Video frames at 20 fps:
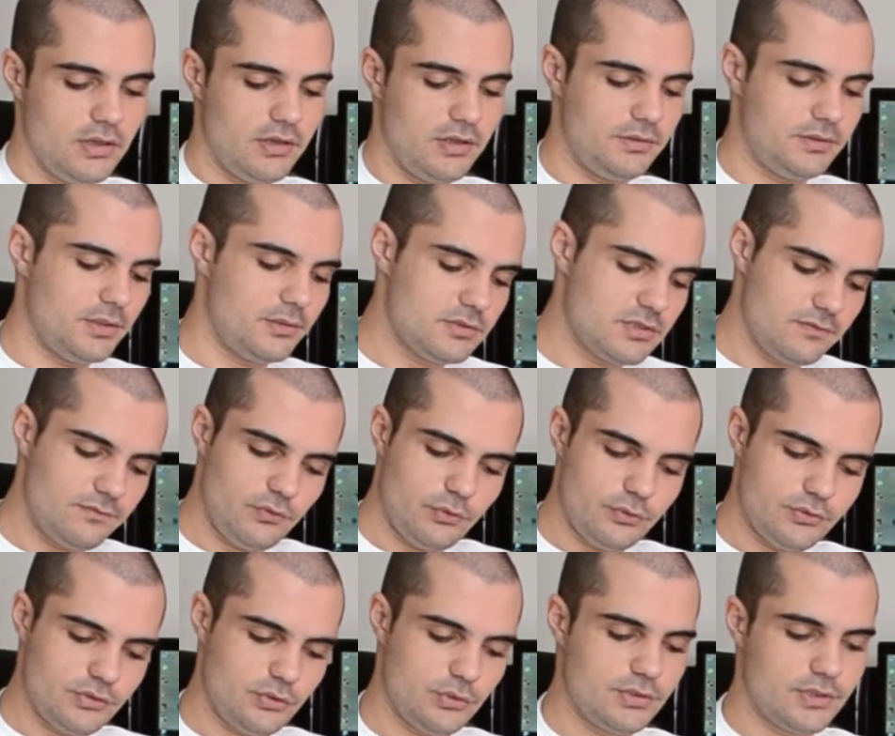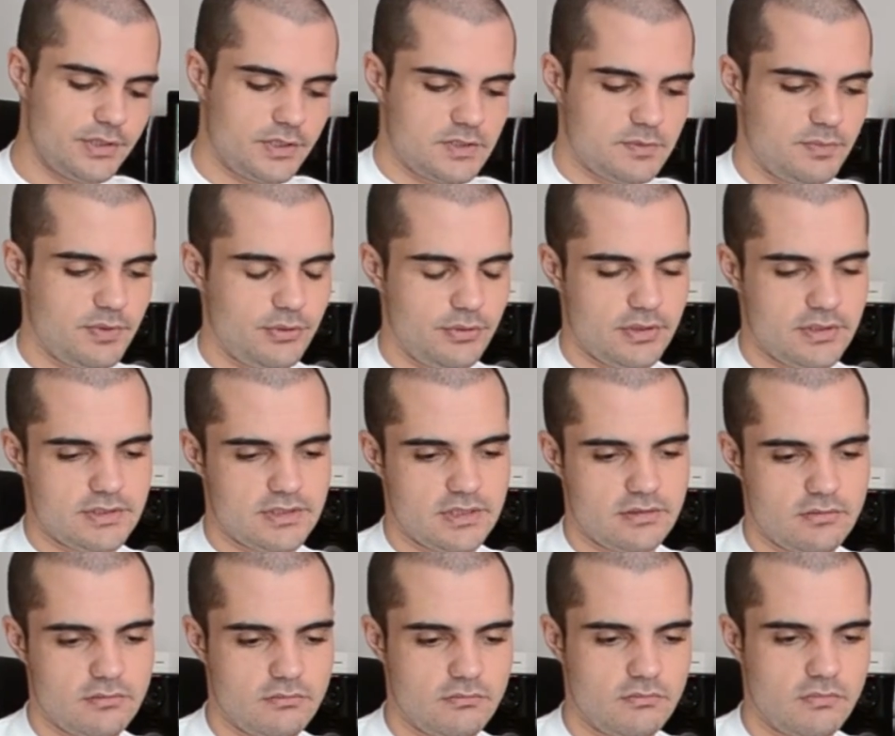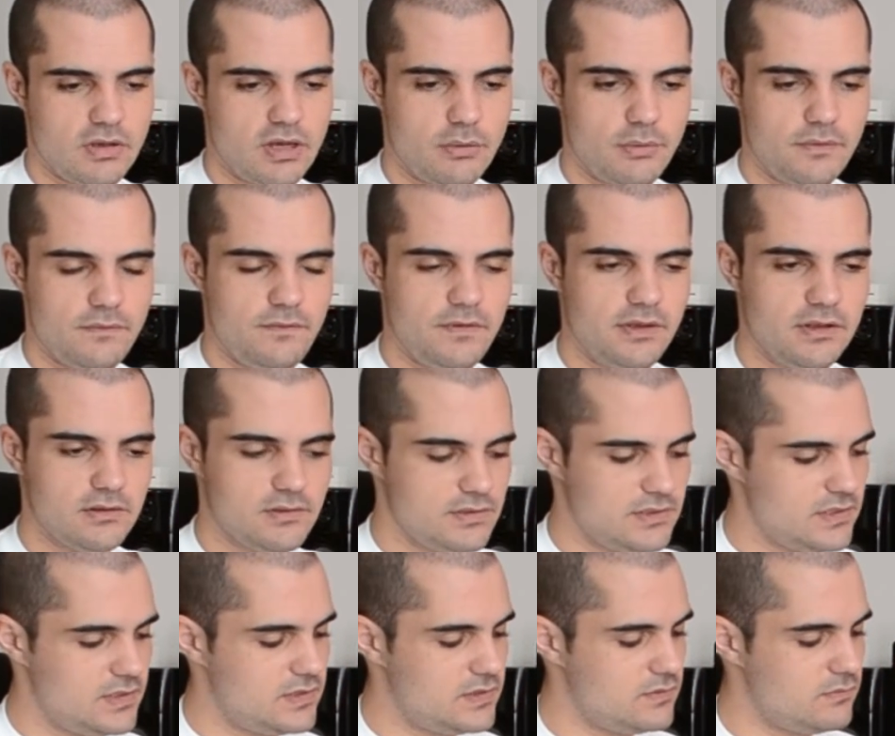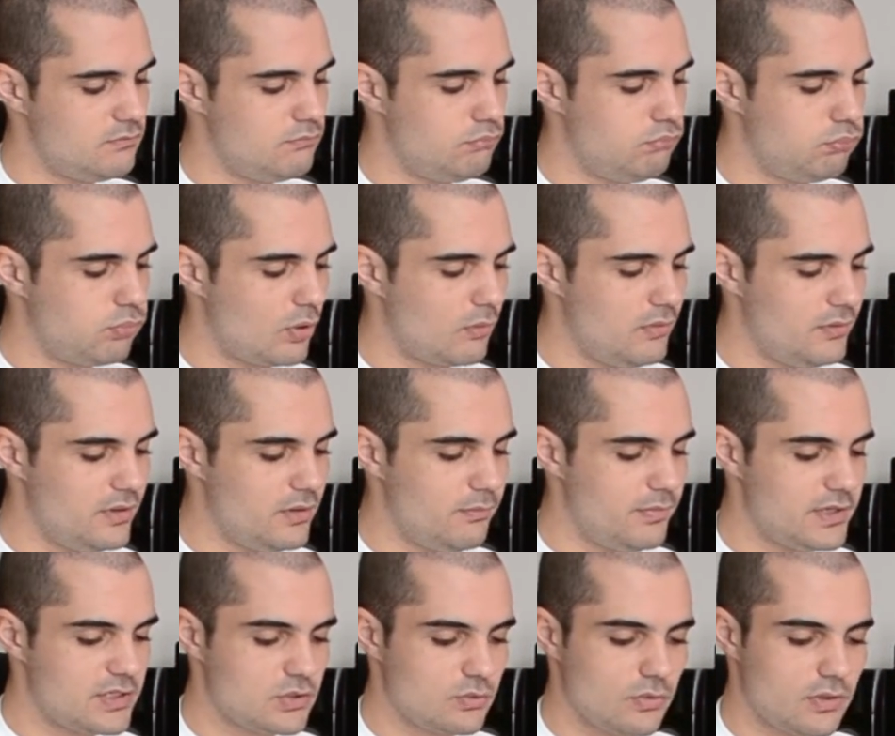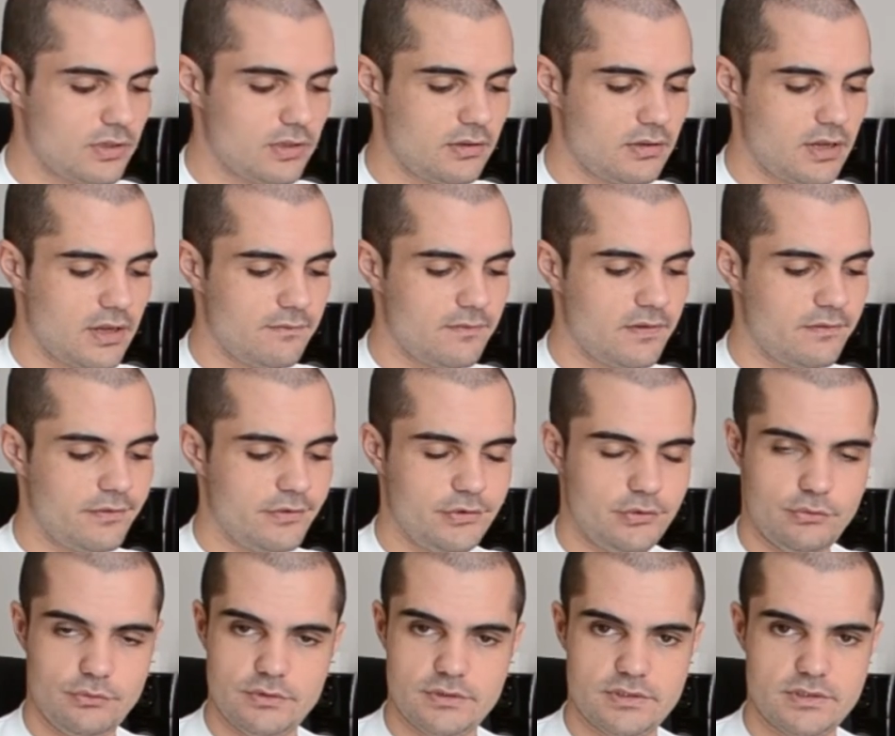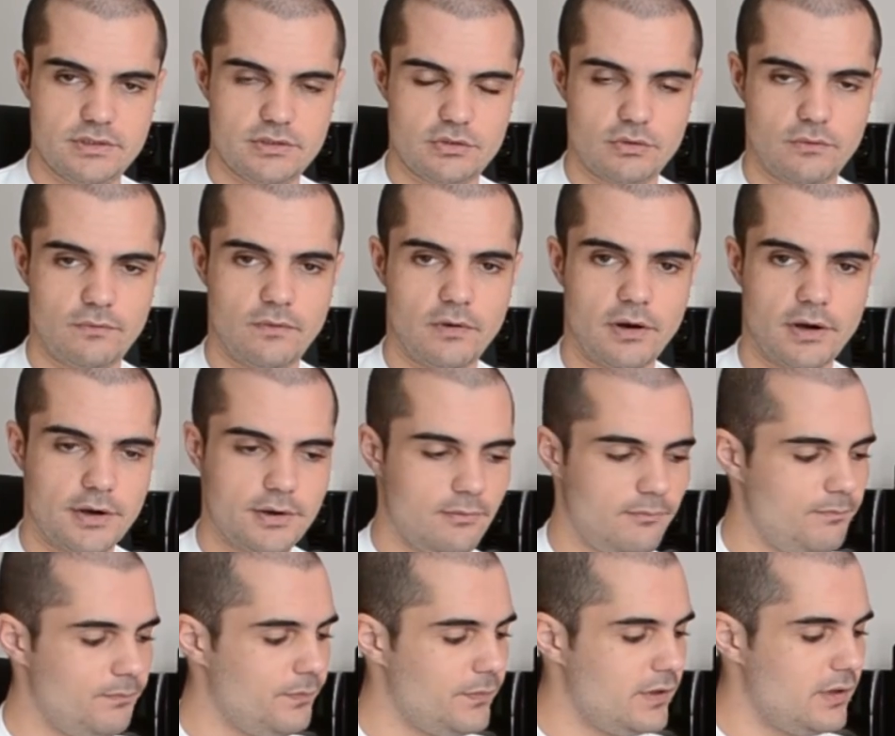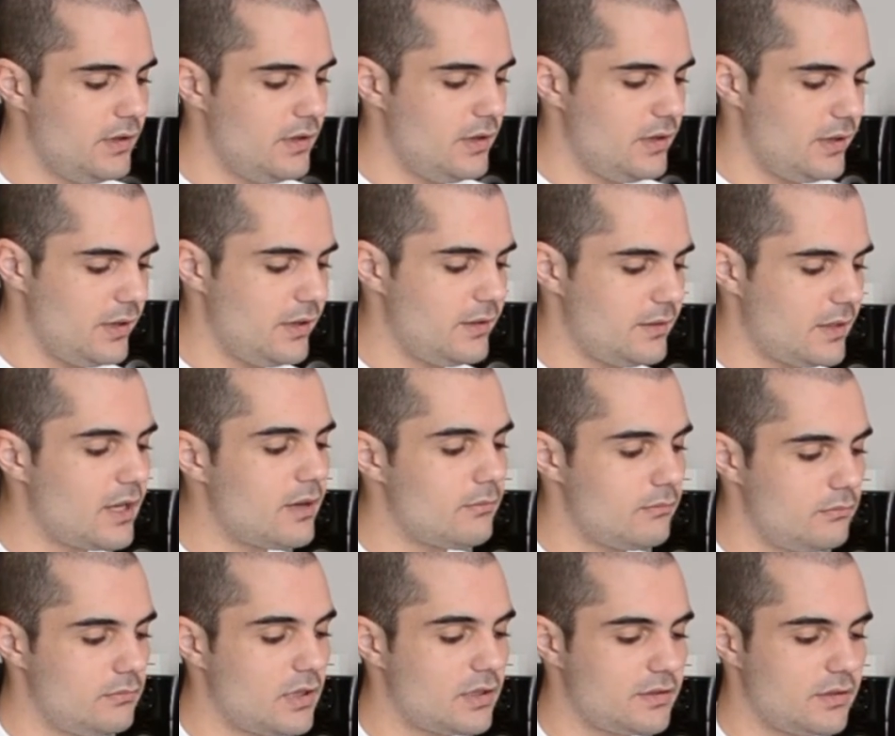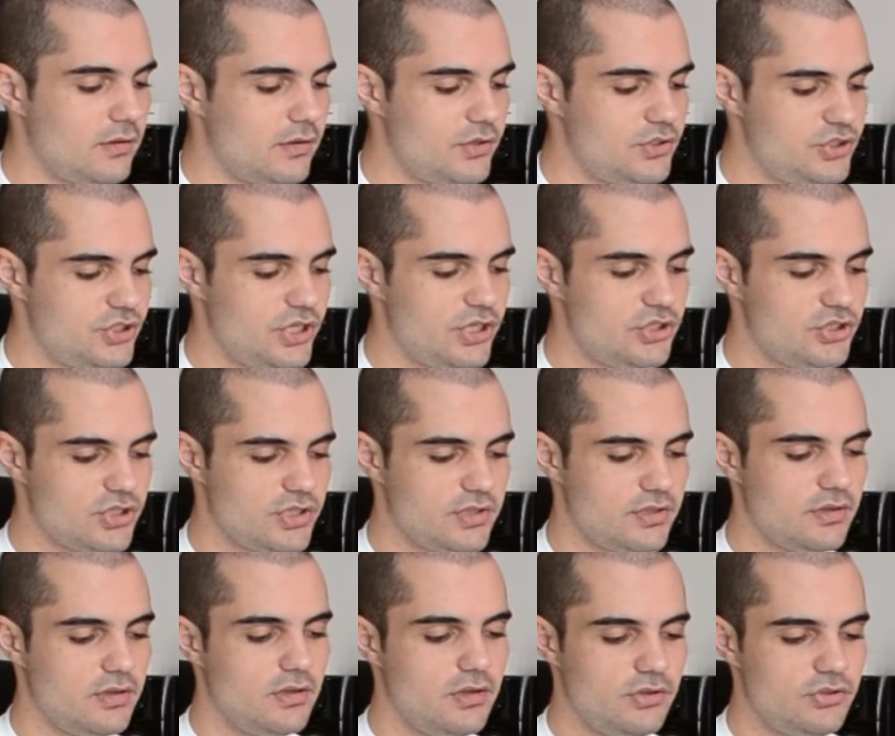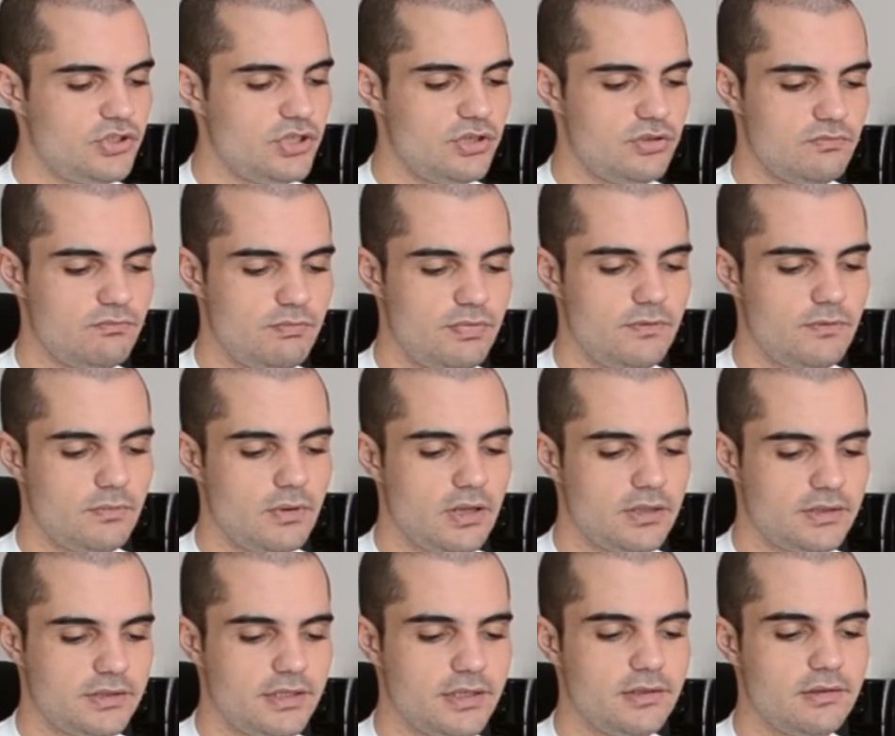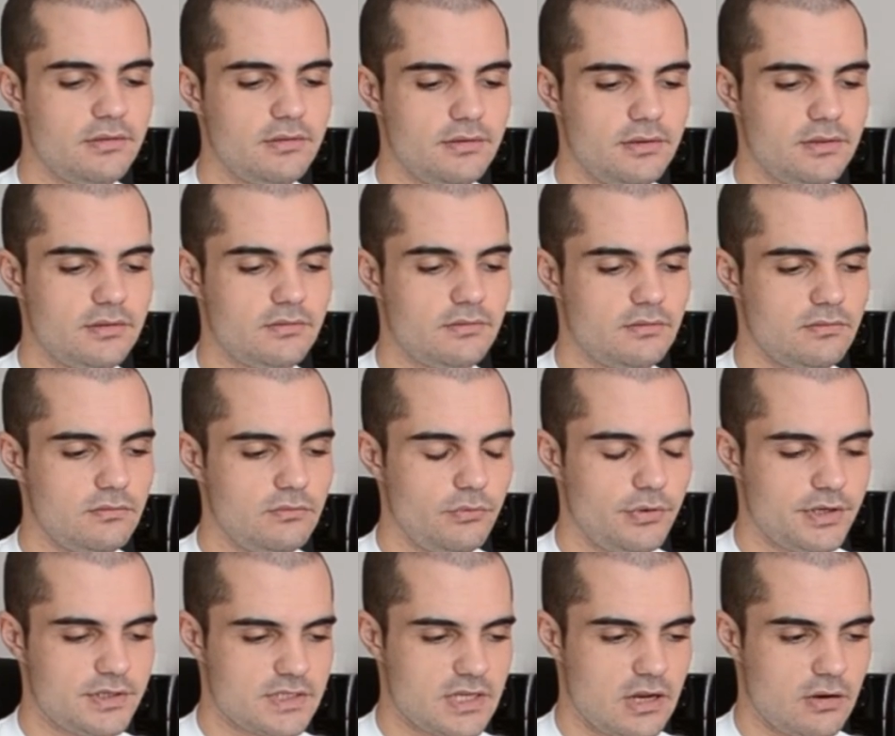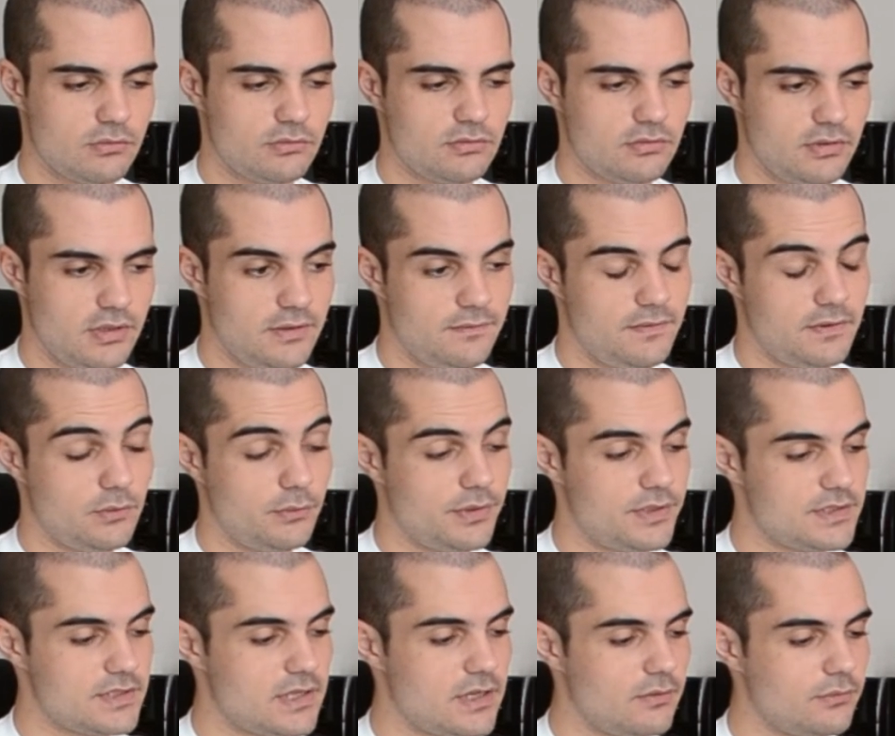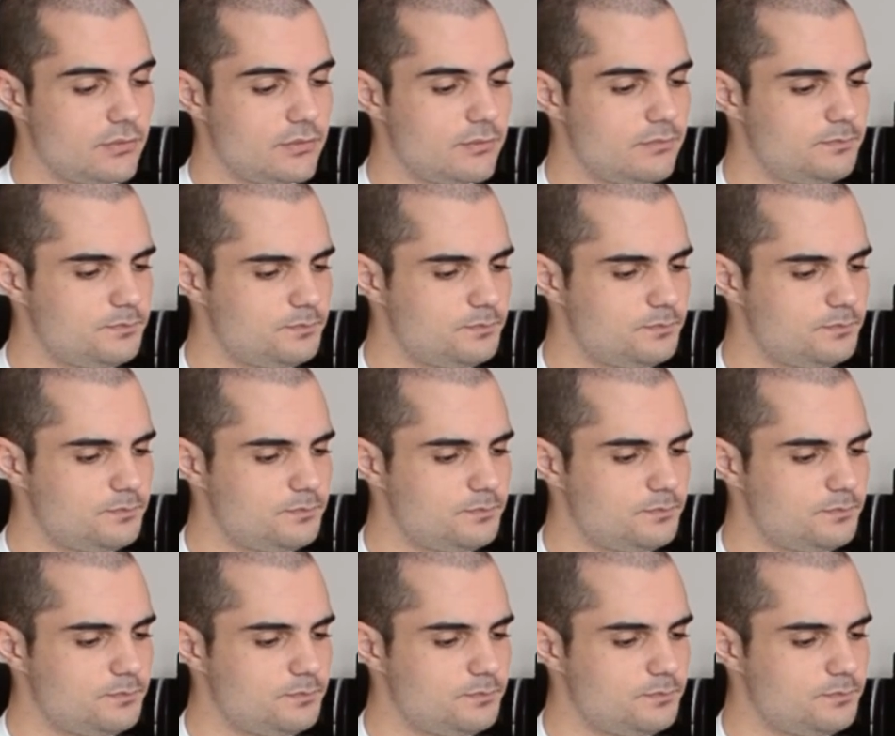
in terms of user experience and how it feels, it's probably the best one I've ever used so far, and I'm not gonna change until it wears out, if it wears out.